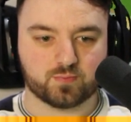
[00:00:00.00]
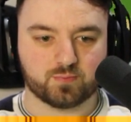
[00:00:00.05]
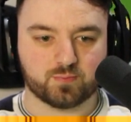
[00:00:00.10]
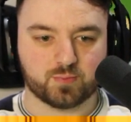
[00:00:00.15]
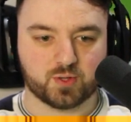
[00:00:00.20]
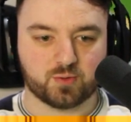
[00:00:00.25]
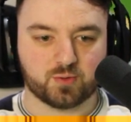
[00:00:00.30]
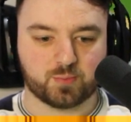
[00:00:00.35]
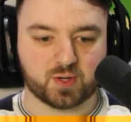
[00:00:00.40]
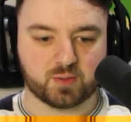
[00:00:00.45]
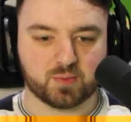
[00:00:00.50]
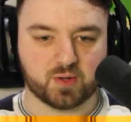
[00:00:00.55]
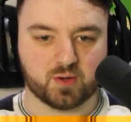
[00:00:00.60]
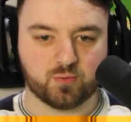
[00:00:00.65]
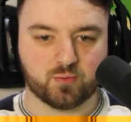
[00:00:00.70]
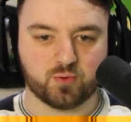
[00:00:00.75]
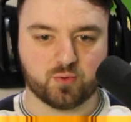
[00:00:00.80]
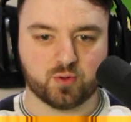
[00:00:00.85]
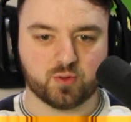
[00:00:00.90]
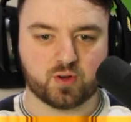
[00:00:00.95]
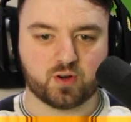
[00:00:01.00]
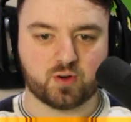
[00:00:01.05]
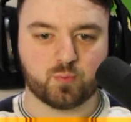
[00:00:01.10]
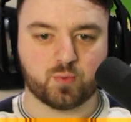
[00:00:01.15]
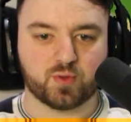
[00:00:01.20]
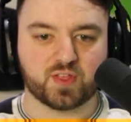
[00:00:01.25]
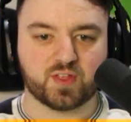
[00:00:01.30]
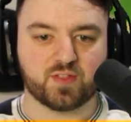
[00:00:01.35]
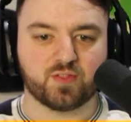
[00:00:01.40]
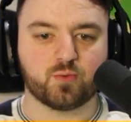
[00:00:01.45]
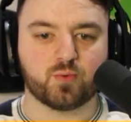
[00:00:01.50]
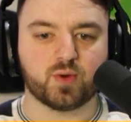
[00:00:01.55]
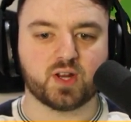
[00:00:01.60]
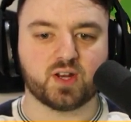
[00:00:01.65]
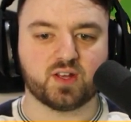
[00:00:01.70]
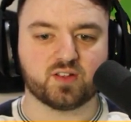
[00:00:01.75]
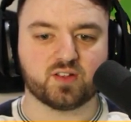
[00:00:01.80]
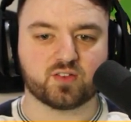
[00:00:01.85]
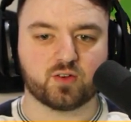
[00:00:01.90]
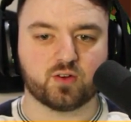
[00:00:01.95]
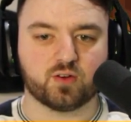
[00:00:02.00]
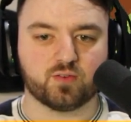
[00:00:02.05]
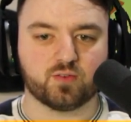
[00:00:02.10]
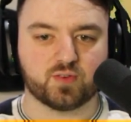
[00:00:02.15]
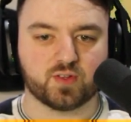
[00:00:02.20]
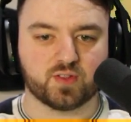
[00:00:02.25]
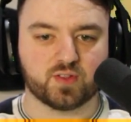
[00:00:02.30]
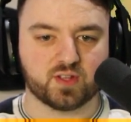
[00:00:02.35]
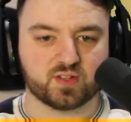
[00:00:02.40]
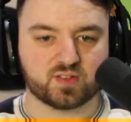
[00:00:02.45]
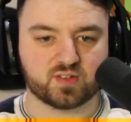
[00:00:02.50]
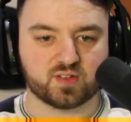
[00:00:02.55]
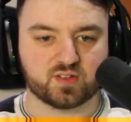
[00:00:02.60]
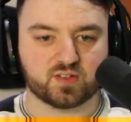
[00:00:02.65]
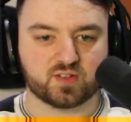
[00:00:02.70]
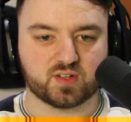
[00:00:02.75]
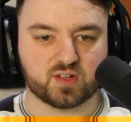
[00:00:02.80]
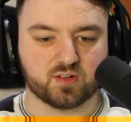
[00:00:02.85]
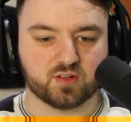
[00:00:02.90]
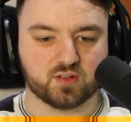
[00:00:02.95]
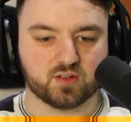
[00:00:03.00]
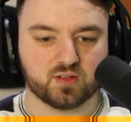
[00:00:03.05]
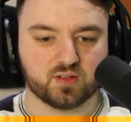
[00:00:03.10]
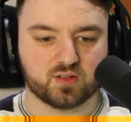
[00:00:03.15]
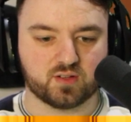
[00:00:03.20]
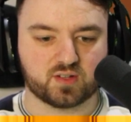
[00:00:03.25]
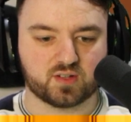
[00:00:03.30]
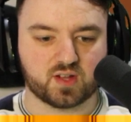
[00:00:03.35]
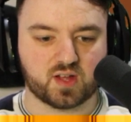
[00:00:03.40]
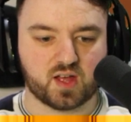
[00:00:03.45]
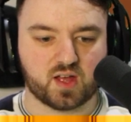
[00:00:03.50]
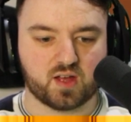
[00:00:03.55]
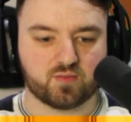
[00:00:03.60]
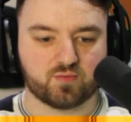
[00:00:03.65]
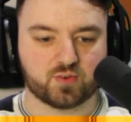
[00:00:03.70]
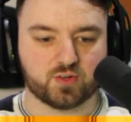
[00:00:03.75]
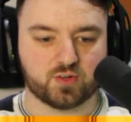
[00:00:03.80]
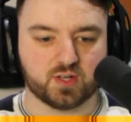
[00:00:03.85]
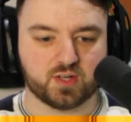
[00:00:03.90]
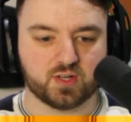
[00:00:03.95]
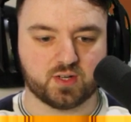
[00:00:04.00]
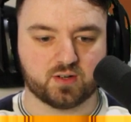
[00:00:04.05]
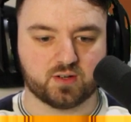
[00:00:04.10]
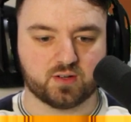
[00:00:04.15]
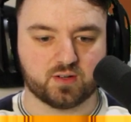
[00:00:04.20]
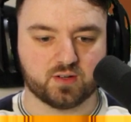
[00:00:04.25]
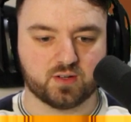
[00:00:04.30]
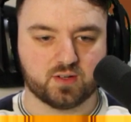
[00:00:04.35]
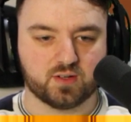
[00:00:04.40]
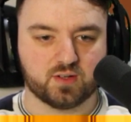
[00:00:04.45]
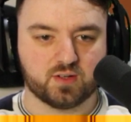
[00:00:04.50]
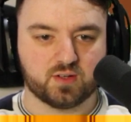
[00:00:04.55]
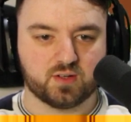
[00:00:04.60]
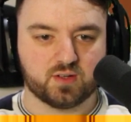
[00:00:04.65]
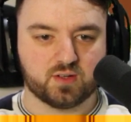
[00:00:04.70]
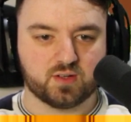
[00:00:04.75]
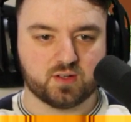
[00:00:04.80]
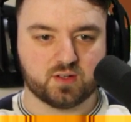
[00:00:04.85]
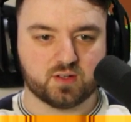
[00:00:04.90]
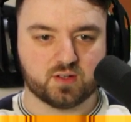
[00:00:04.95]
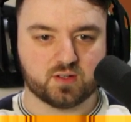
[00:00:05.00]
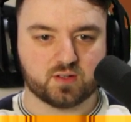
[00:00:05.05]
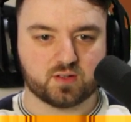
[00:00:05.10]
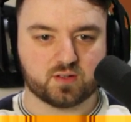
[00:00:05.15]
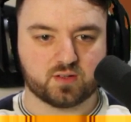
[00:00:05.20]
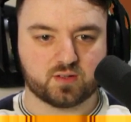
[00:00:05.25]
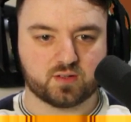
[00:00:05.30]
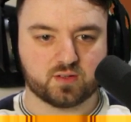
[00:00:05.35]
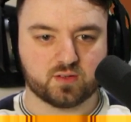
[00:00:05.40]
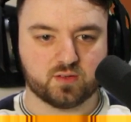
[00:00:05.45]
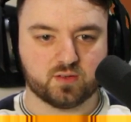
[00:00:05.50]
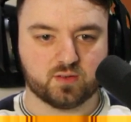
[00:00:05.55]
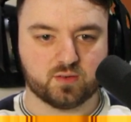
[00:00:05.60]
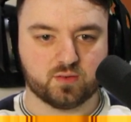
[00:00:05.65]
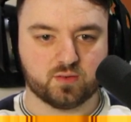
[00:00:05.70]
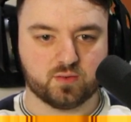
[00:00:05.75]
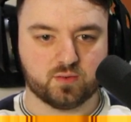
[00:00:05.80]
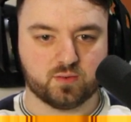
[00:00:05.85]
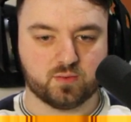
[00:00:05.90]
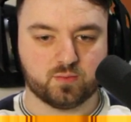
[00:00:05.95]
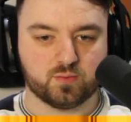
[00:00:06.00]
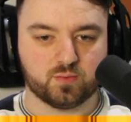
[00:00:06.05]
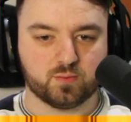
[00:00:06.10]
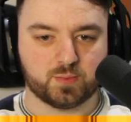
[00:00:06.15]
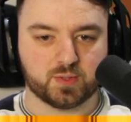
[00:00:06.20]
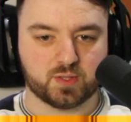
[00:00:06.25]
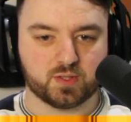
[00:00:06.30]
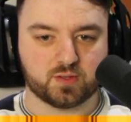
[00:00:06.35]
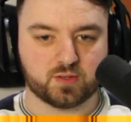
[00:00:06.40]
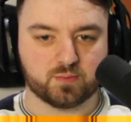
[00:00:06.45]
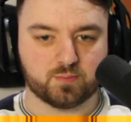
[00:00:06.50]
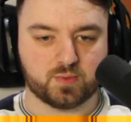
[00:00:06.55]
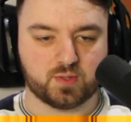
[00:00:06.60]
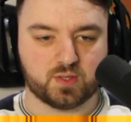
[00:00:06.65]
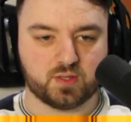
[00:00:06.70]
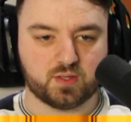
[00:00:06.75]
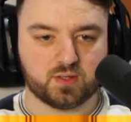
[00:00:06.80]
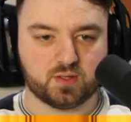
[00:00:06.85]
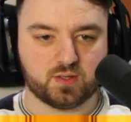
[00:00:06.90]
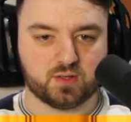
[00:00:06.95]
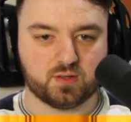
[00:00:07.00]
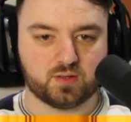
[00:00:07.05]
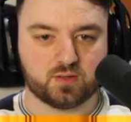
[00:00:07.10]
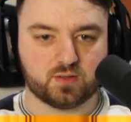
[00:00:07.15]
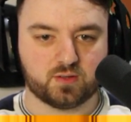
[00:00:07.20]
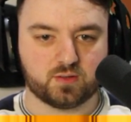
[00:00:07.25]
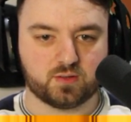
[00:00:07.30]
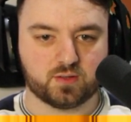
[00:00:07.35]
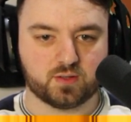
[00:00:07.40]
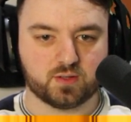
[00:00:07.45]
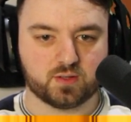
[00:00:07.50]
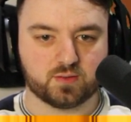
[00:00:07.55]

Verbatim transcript: to break my own ruler within the radius of this single tavern here. Uh, so here